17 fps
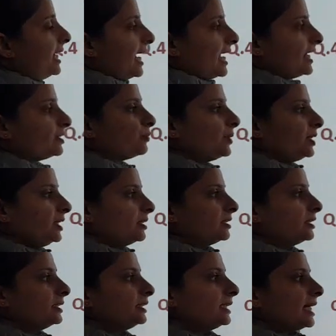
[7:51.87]
As we
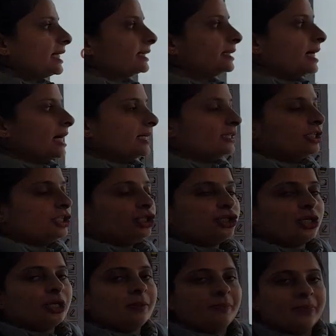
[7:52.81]
learned that
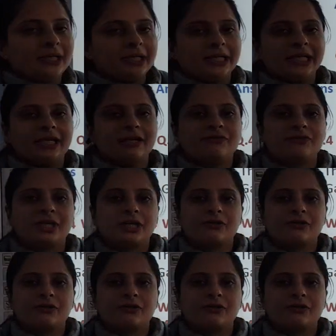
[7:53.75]
Gandhiji believed